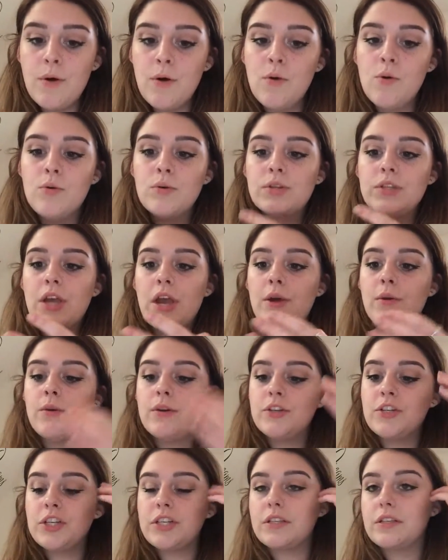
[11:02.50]
Also,
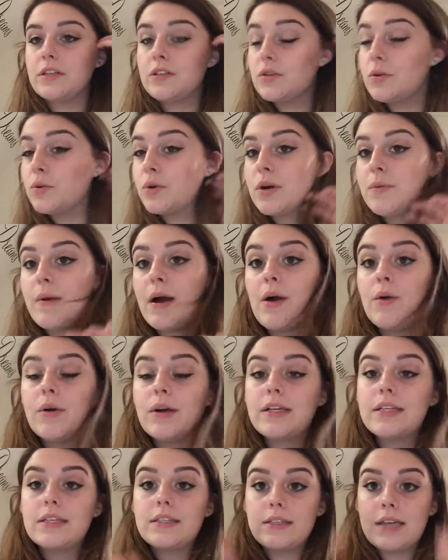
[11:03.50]
just talking about
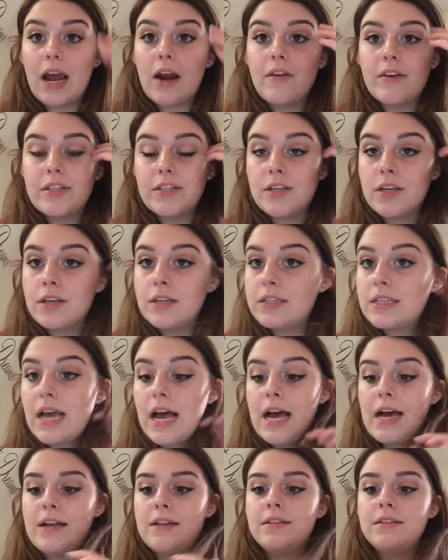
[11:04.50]
characters
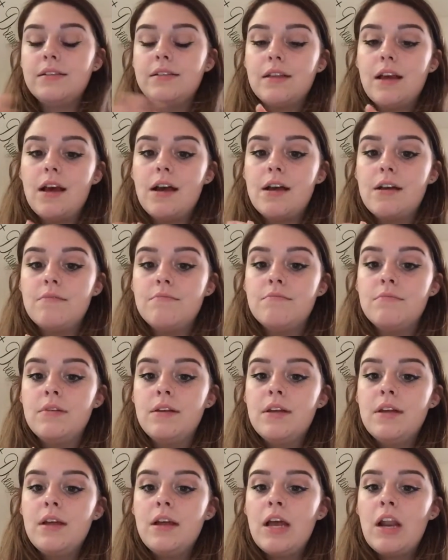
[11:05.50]
and
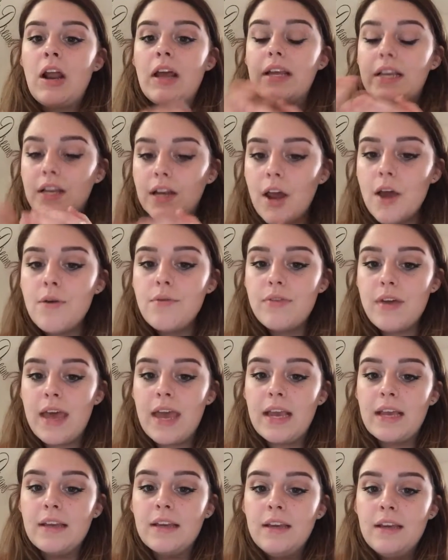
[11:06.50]
like
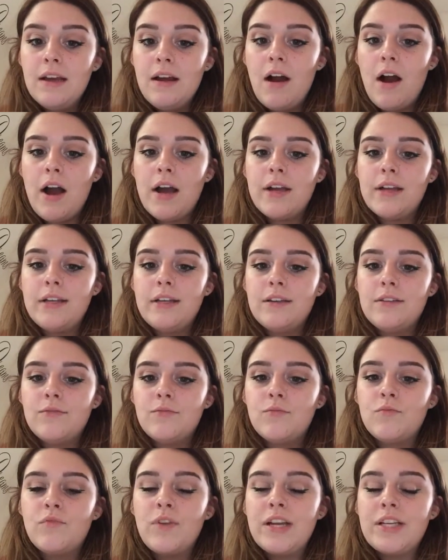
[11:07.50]
clothing, I
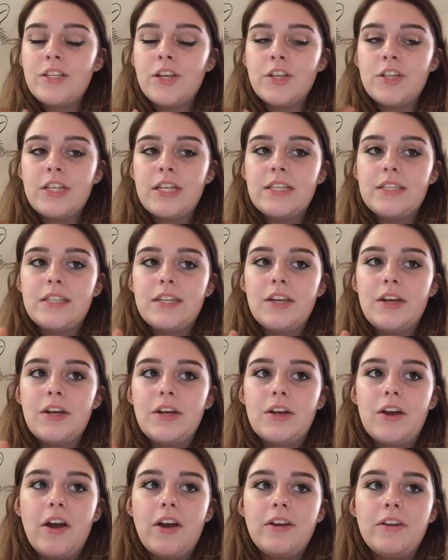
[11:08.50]
researched
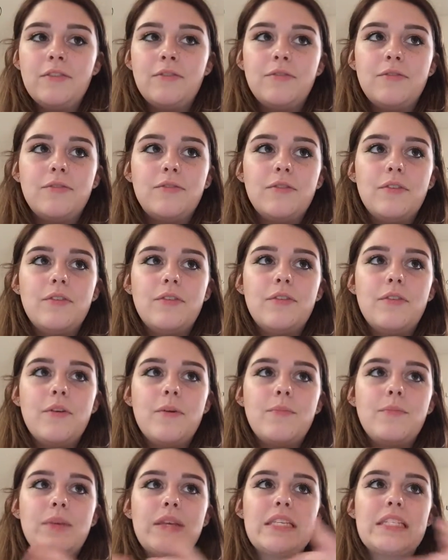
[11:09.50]
into kind of
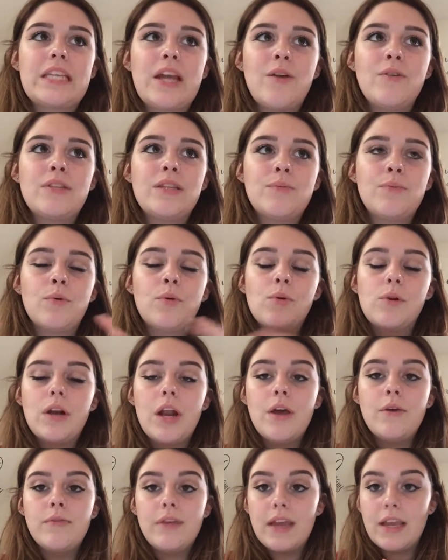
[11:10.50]
the stereotypical
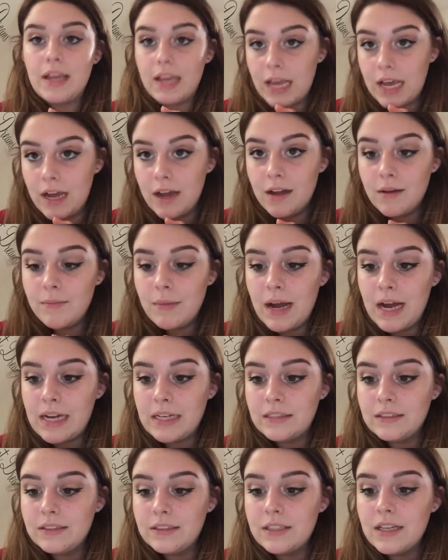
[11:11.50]
clothing,
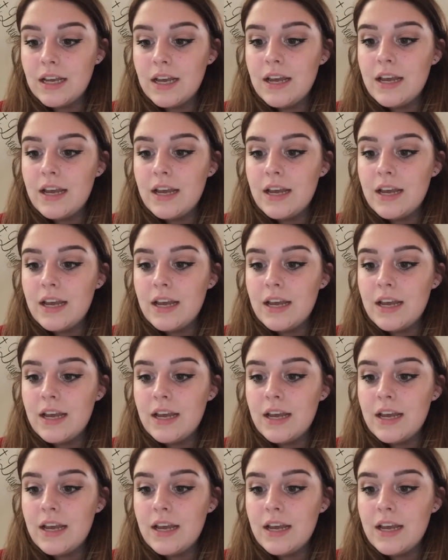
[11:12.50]
and